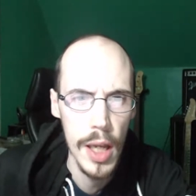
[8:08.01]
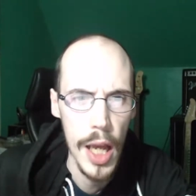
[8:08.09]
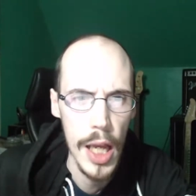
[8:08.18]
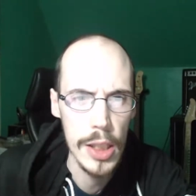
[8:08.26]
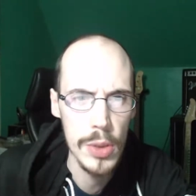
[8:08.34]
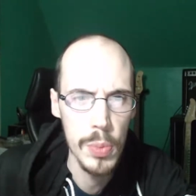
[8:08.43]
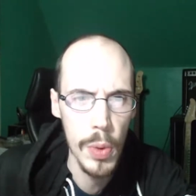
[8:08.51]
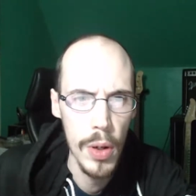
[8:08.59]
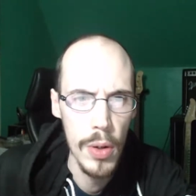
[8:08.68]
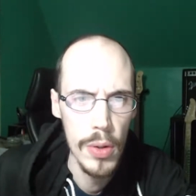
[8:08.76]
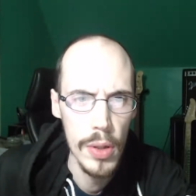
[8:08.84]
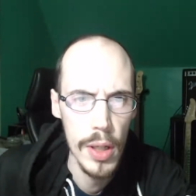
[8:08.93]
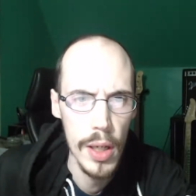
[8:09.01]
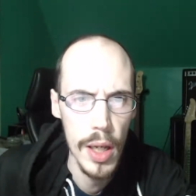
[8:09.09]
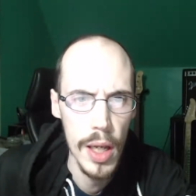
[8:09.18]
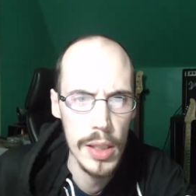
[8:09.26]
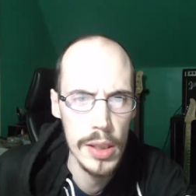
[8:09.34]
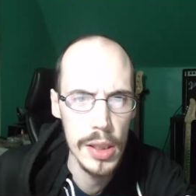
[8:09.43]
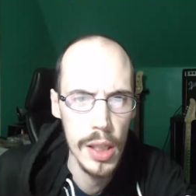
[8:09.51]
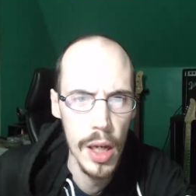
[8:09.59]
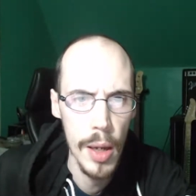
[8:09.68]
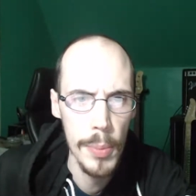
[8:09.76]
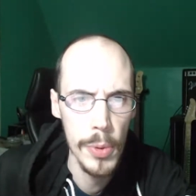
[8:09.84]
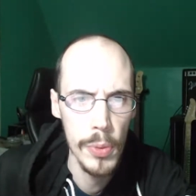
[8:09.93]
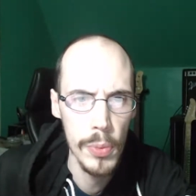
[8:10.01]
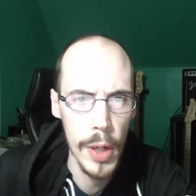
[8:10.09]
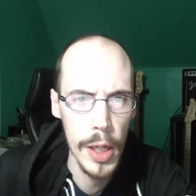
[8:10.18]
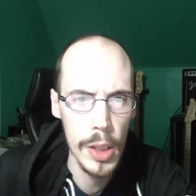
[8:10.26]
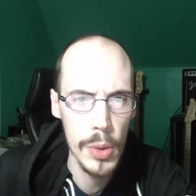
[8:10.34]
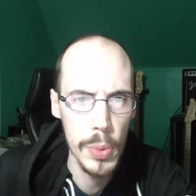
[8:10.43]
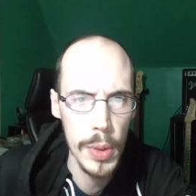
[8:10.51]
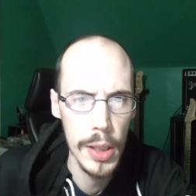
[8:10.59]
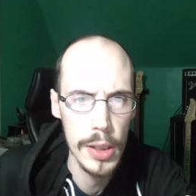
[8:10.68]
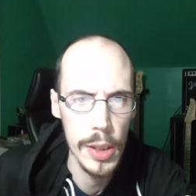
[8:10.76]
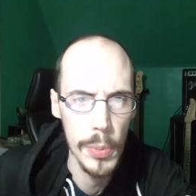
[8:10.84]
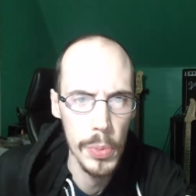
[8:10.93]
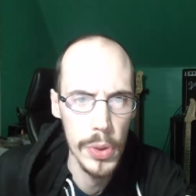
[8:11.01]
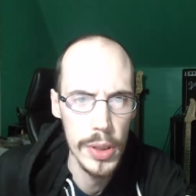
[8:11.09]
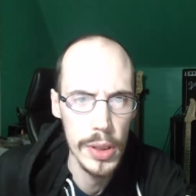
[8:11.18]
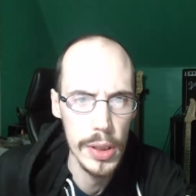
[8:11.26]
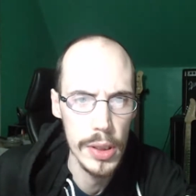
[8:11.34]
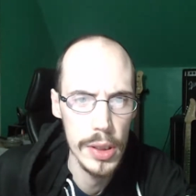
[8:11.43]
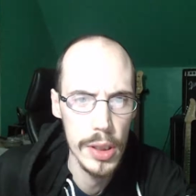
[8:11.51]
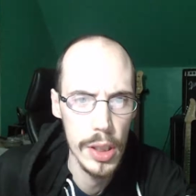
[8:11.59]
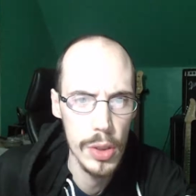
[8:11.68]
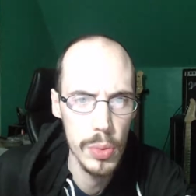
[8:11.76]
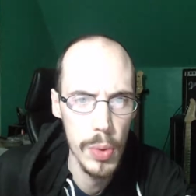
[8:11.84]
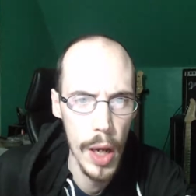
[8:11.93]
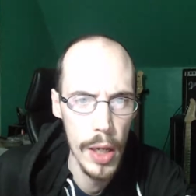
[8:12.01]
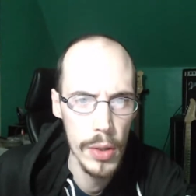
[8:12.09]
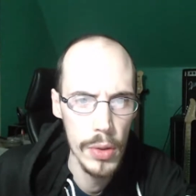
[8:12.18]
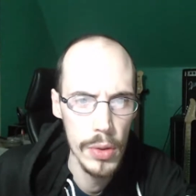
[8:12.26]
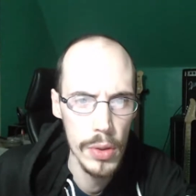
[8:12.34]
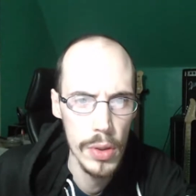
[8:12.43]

as well as the upper ranked queens and princes, the trial